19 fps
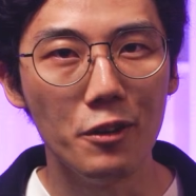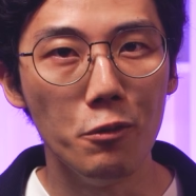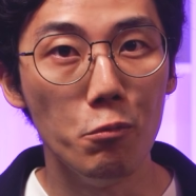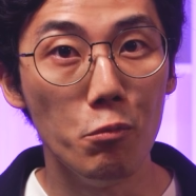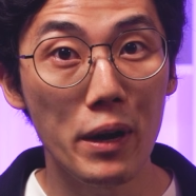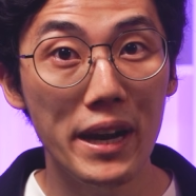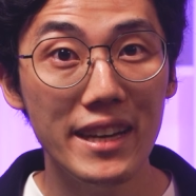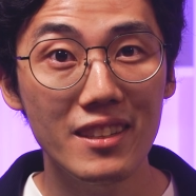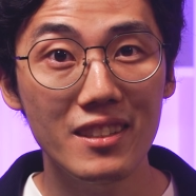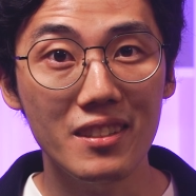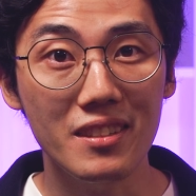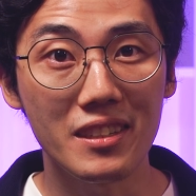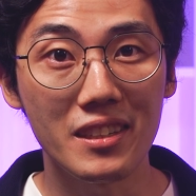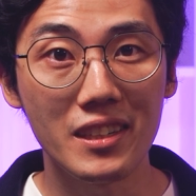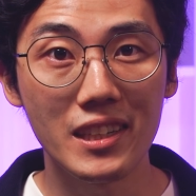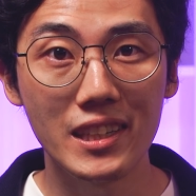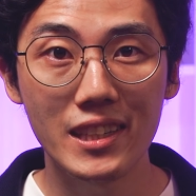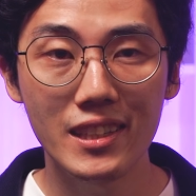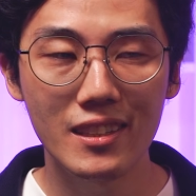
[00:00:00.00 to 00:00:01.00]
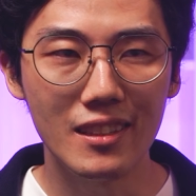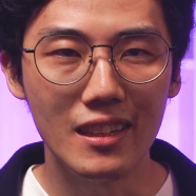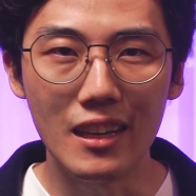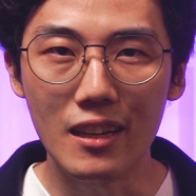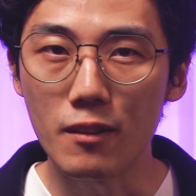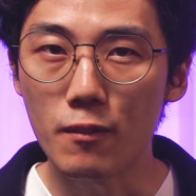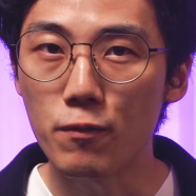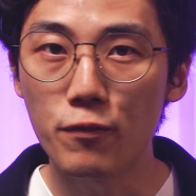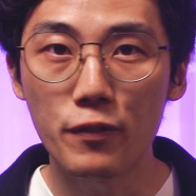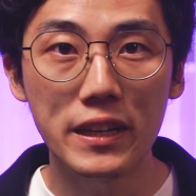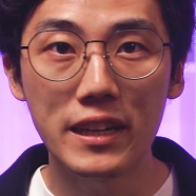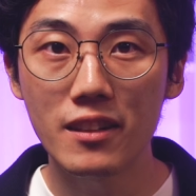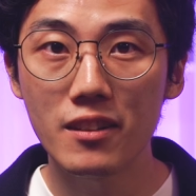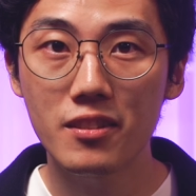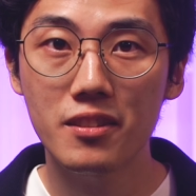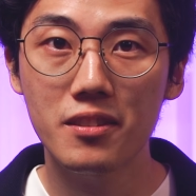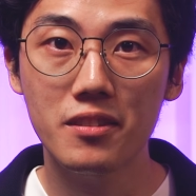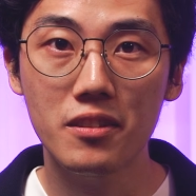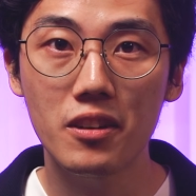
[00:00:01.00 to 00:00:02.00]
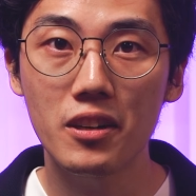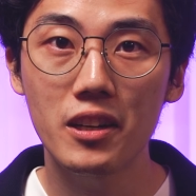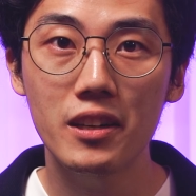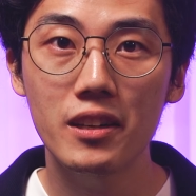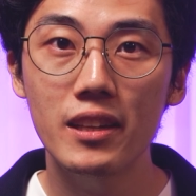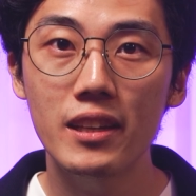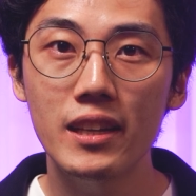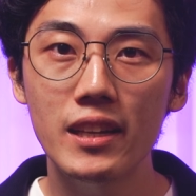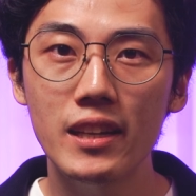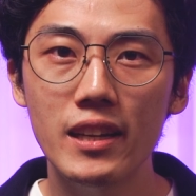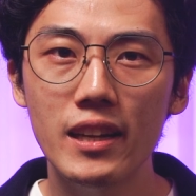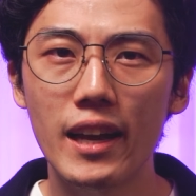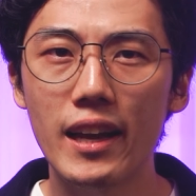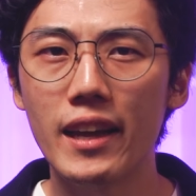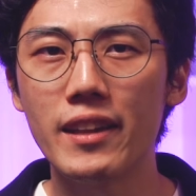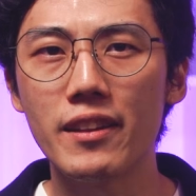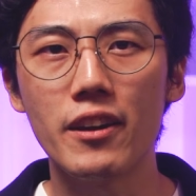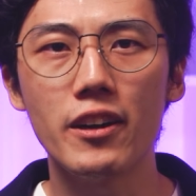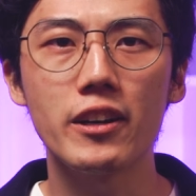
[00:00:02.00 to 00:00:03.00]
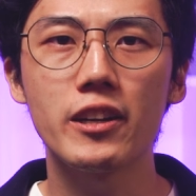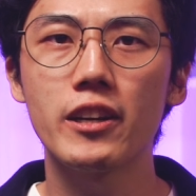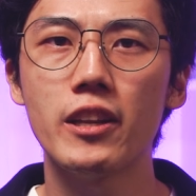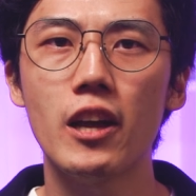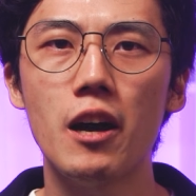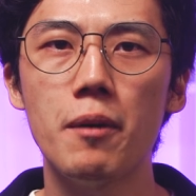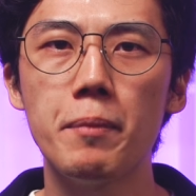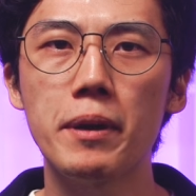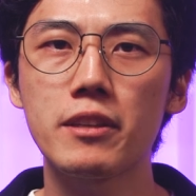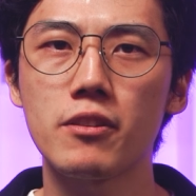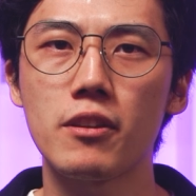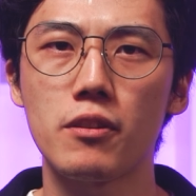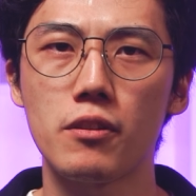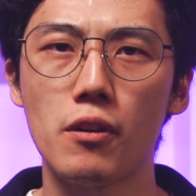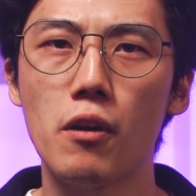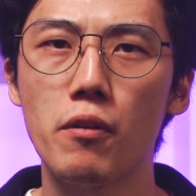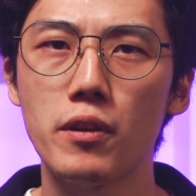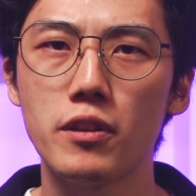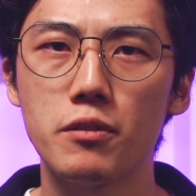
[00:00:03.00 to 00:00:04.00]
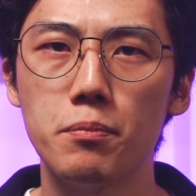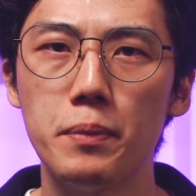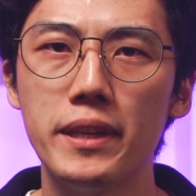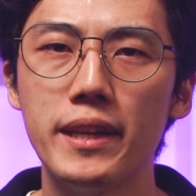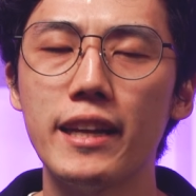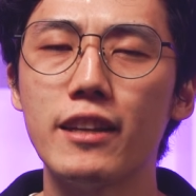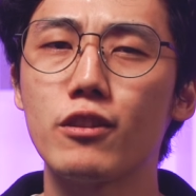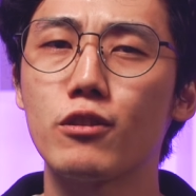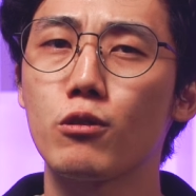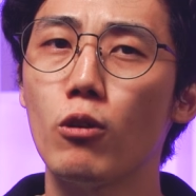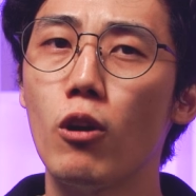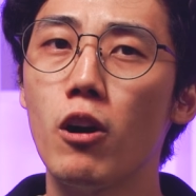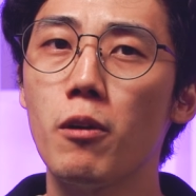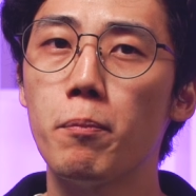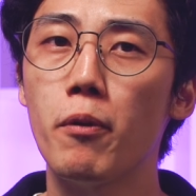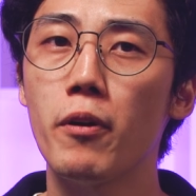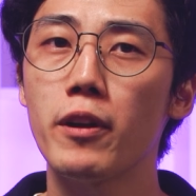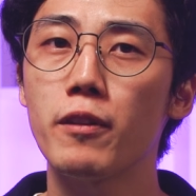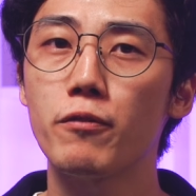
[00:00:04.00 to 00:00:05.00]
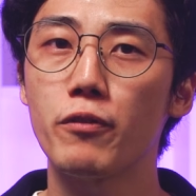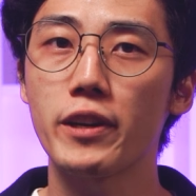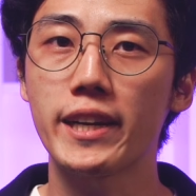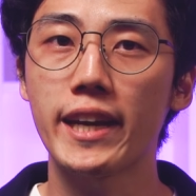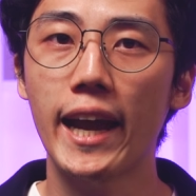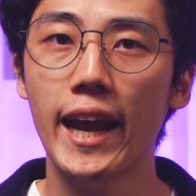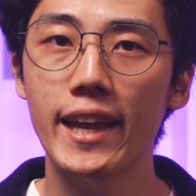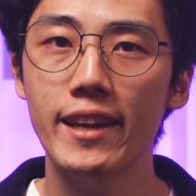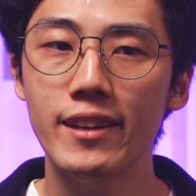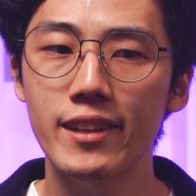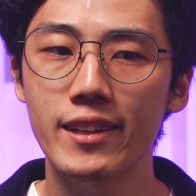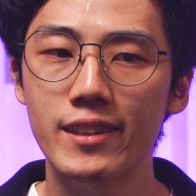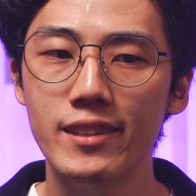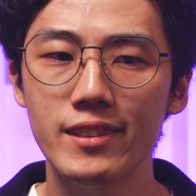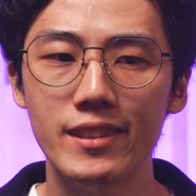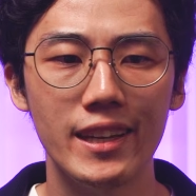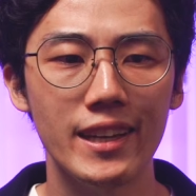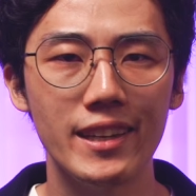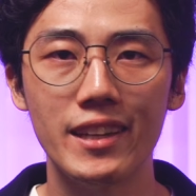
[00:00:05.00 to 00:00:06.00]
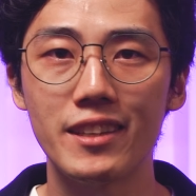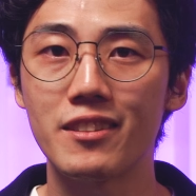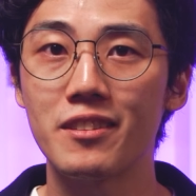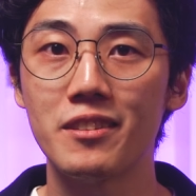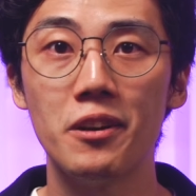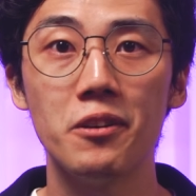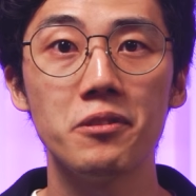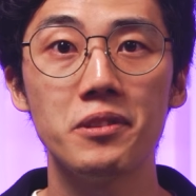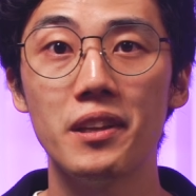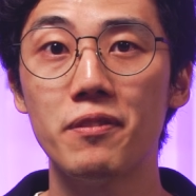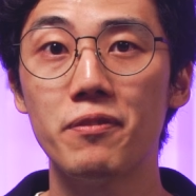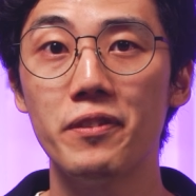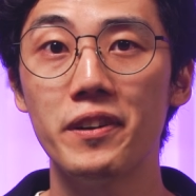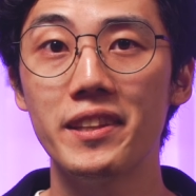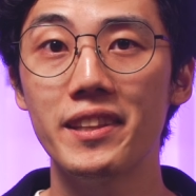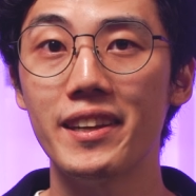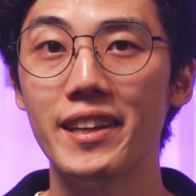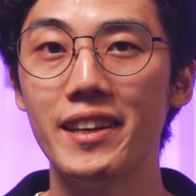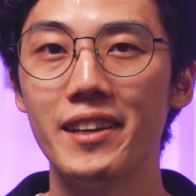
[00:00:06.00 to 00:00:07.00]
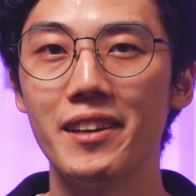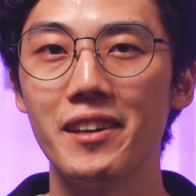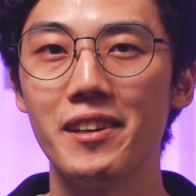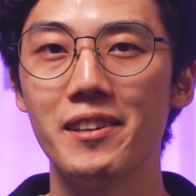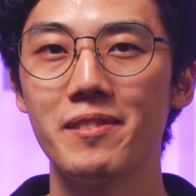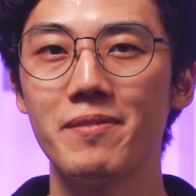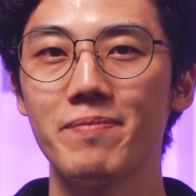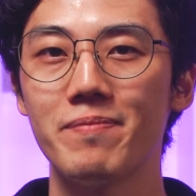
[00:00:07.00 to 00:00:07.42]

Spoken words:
the weight's good, it feels sturdy, and ergonomics has always been a strong point for Canon, and it's no different here.